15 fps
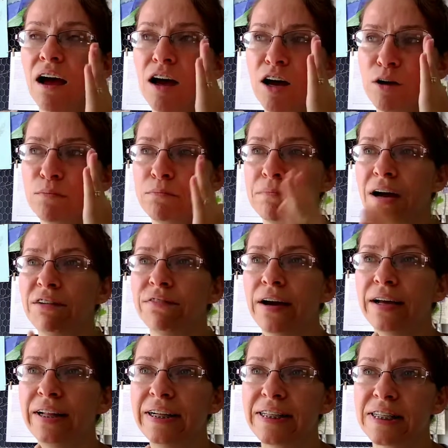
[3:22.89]
my
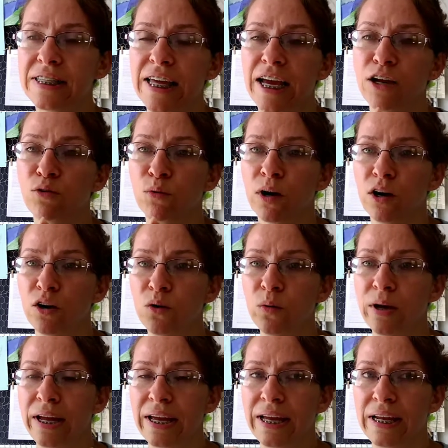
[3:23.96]
violets, they grow